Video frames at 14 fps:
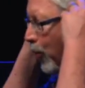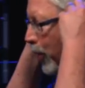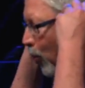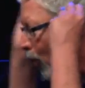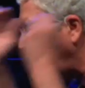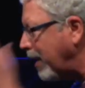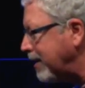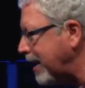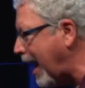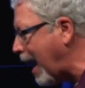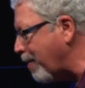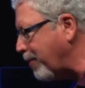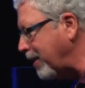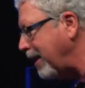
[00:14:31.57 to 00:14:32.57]
we want to
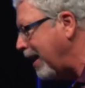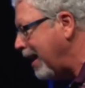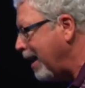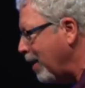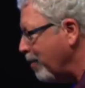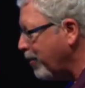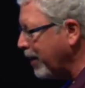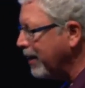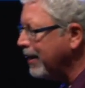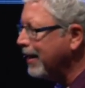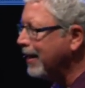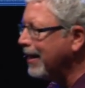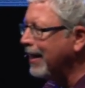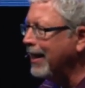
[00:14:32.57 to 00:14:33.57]
happen. But
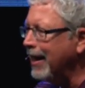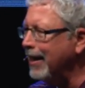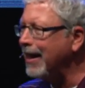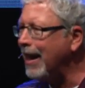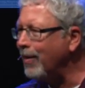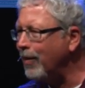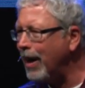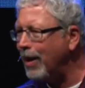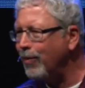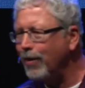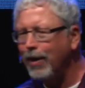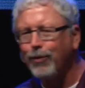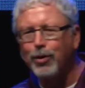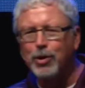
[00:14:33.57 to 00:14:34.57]
again, I, I
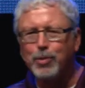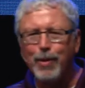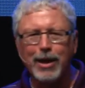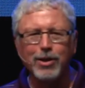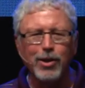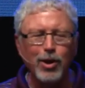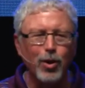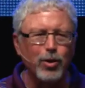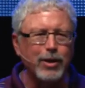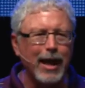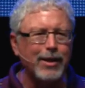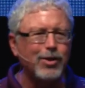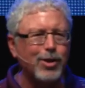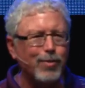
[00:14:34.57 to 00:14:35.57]
reference back to the Old
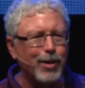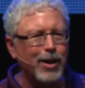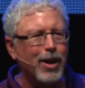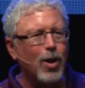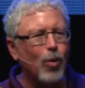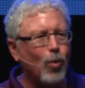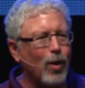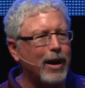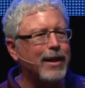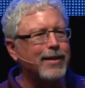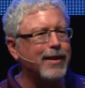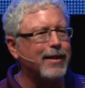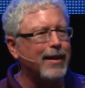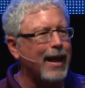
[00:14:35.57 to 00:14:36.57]
Testament. What
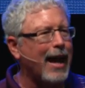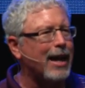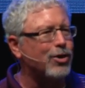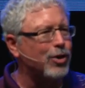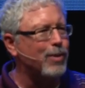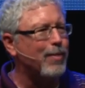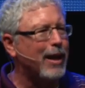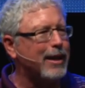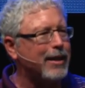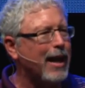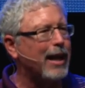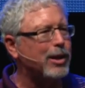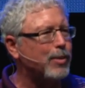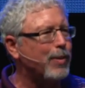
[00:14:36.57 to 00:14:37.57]
is it that actually made
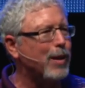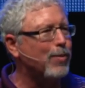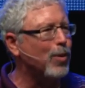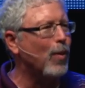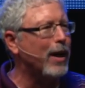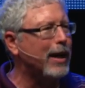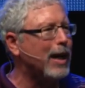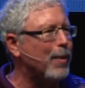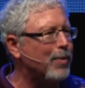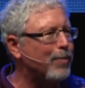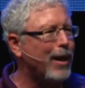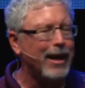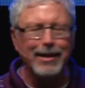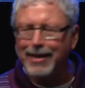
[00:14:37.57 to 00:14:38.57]
God's people wake up
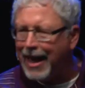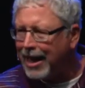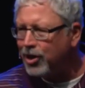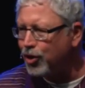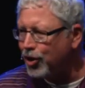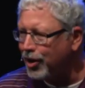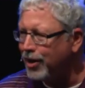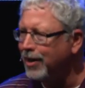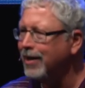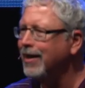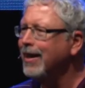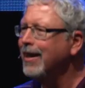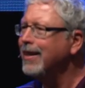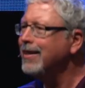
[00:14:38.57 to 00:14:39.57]
and pay
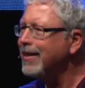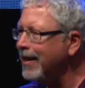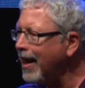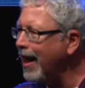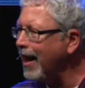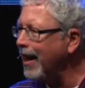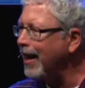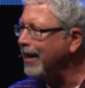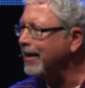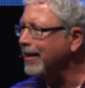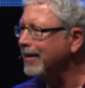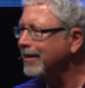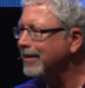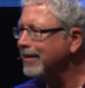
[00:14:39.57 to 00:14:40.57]
attention to God?
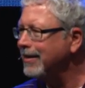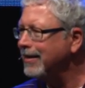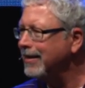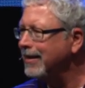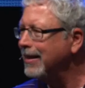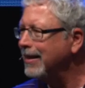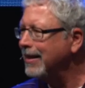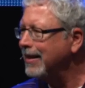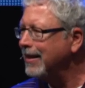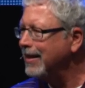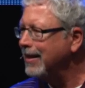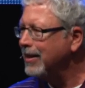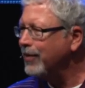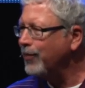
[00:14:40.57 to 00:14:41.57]

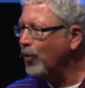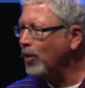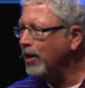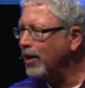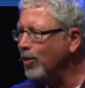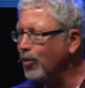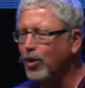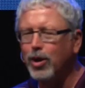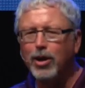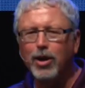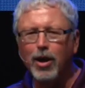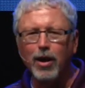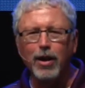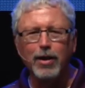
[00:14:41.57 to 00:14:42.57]
four letter word
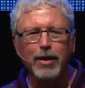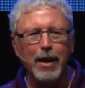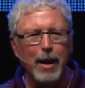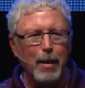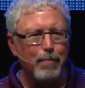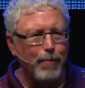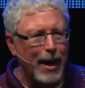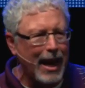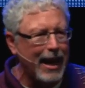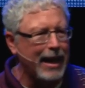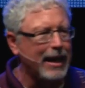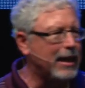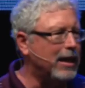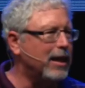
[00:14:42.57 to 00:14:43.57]
called
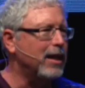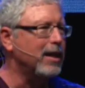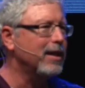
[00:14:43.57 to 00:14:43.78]
pain.